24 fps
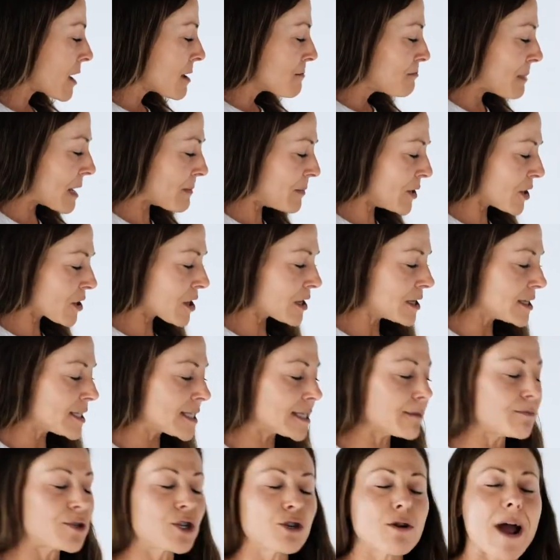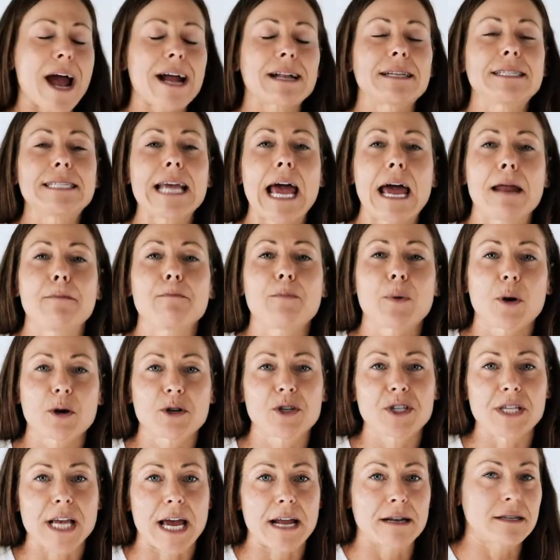Maybe you're going to subtract
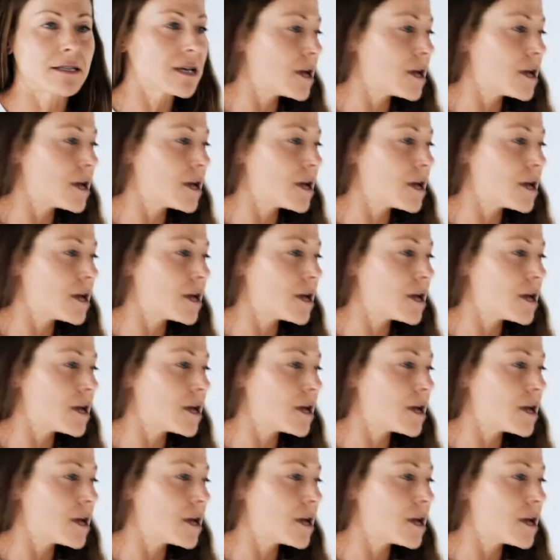10%.